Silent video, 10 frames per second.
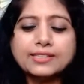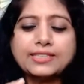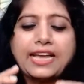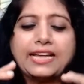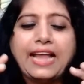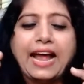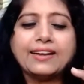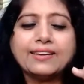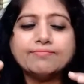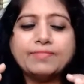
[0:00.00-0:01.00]
say
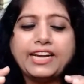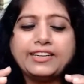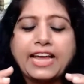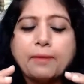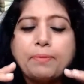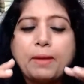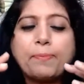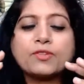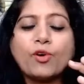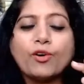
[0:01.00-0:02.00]
that it can
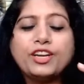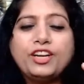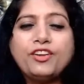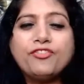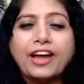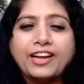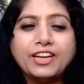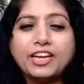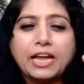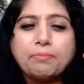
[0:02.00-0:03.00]
be
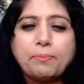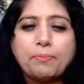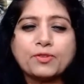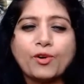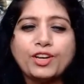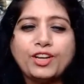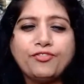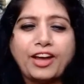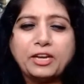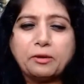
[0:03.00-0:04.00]
personified, it can be
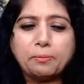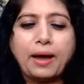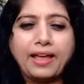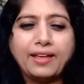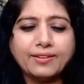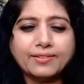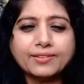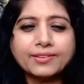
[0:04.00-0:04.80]
personified by